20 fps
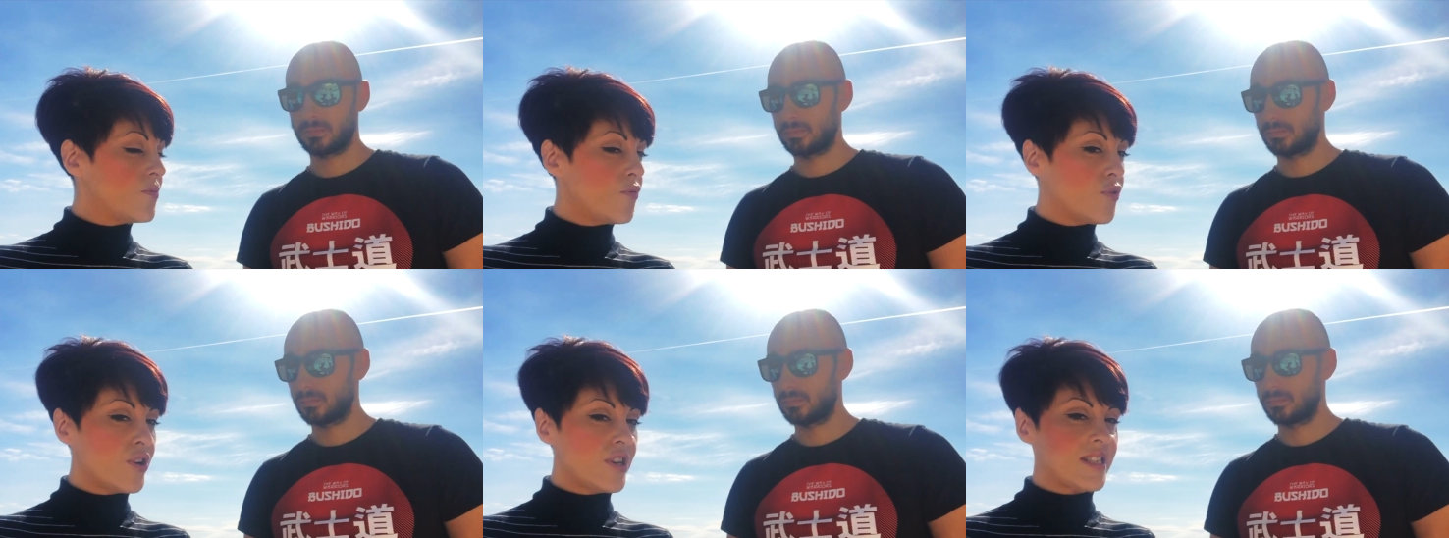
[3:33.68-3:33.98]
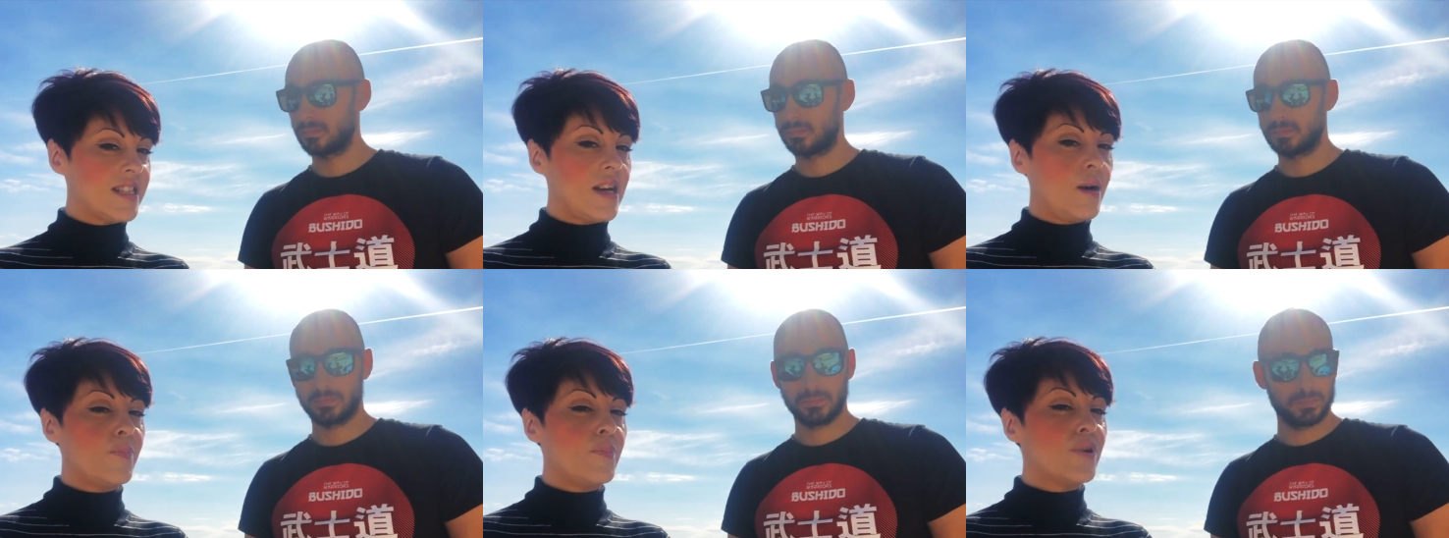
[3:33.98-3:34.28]
Speaker 1: For
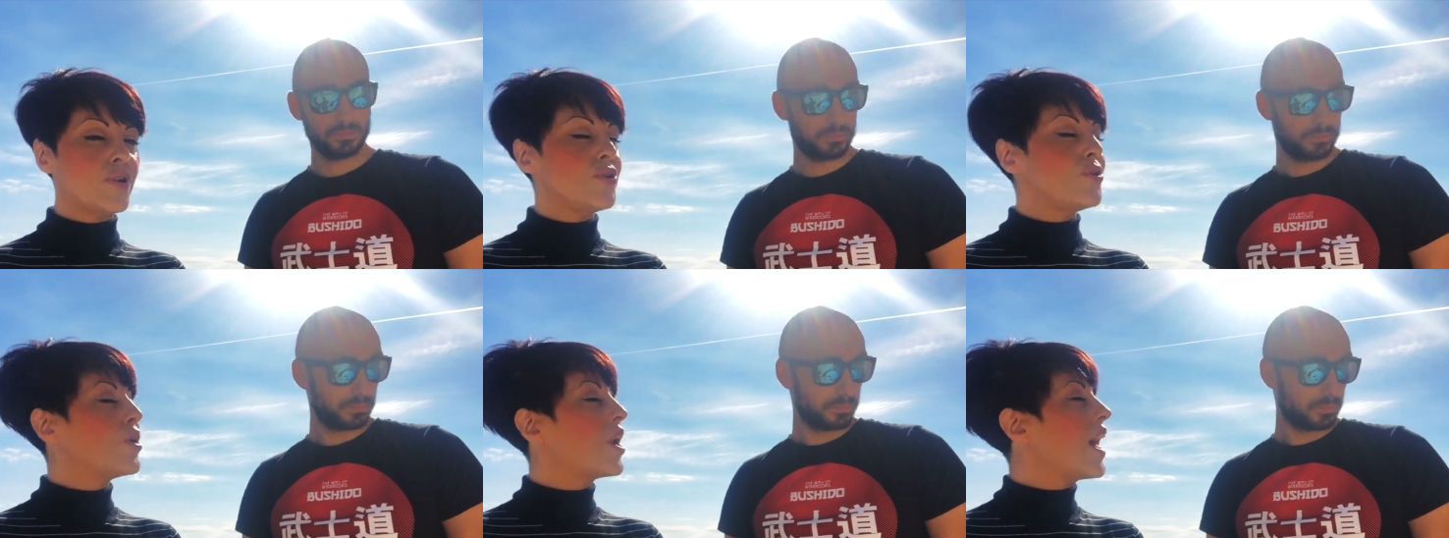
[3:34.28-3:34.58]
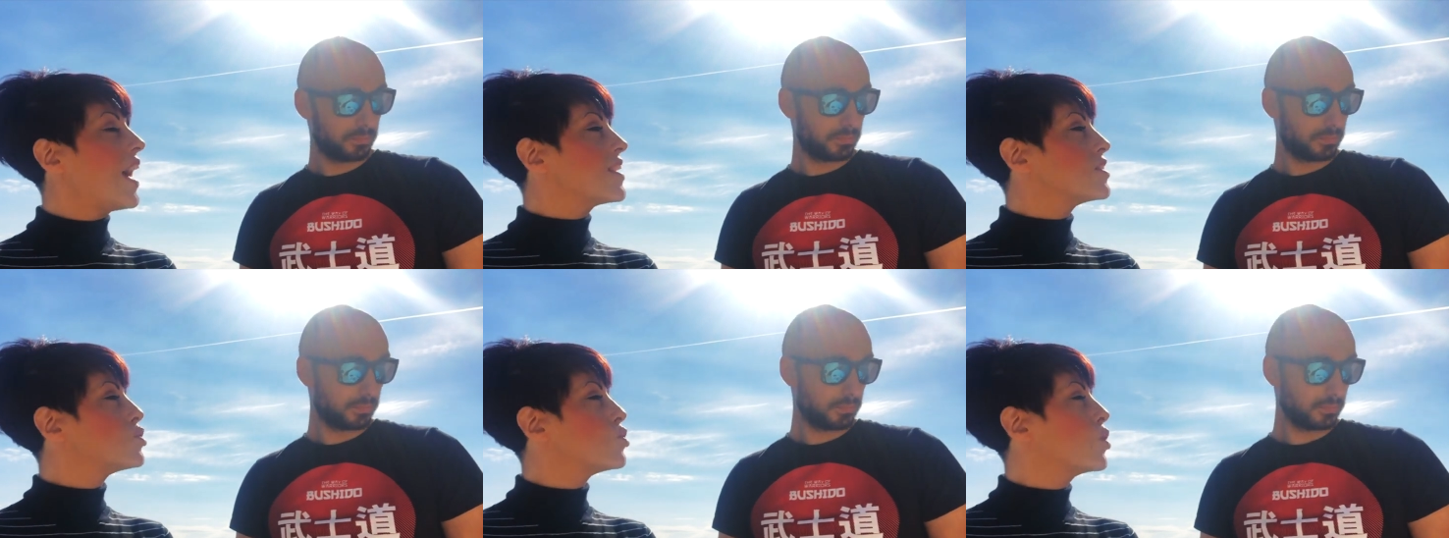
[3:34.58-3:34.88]
example, you
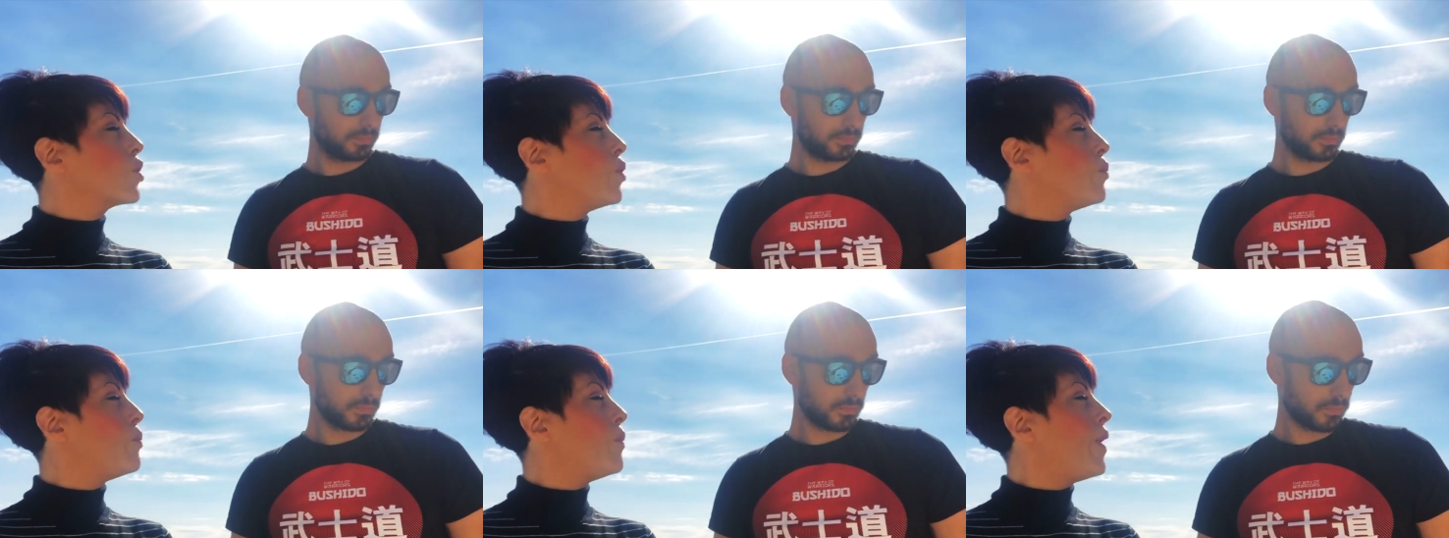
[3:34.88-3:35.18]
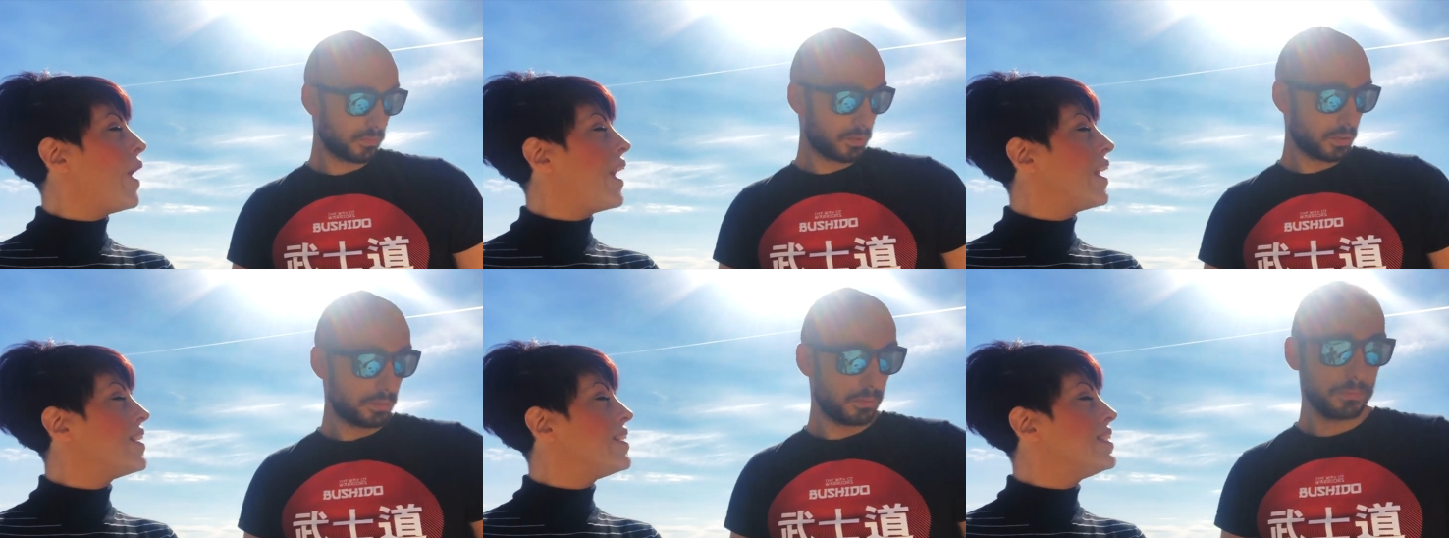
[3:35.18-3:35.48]
like to
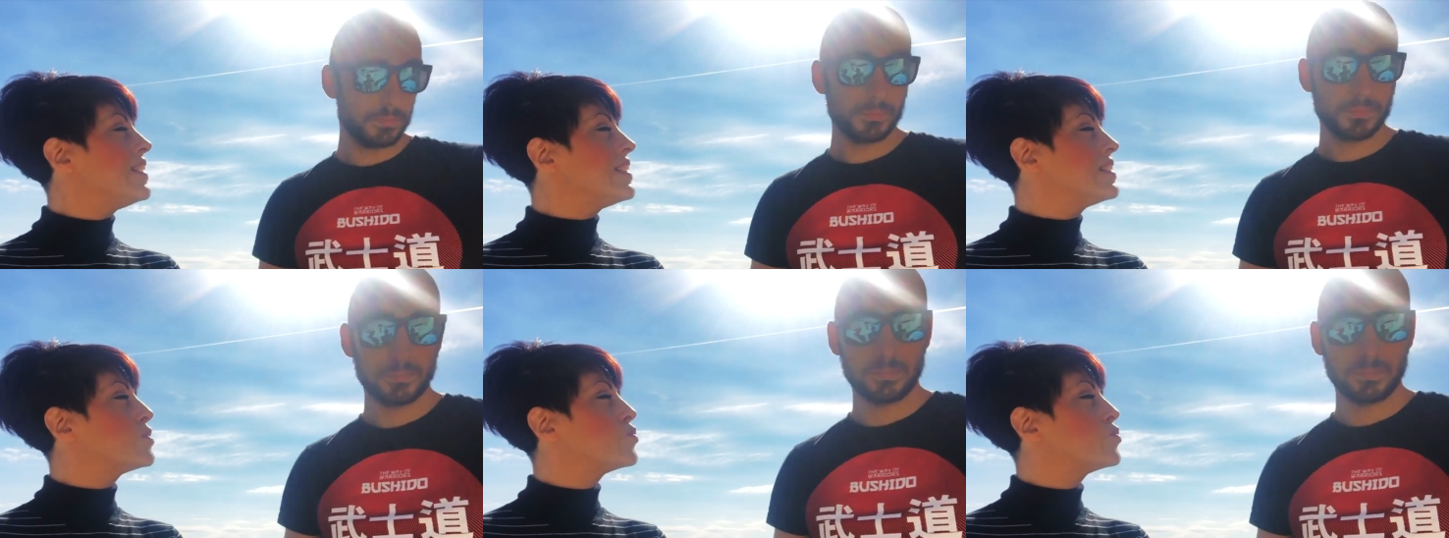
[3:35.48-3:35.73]
combine it mm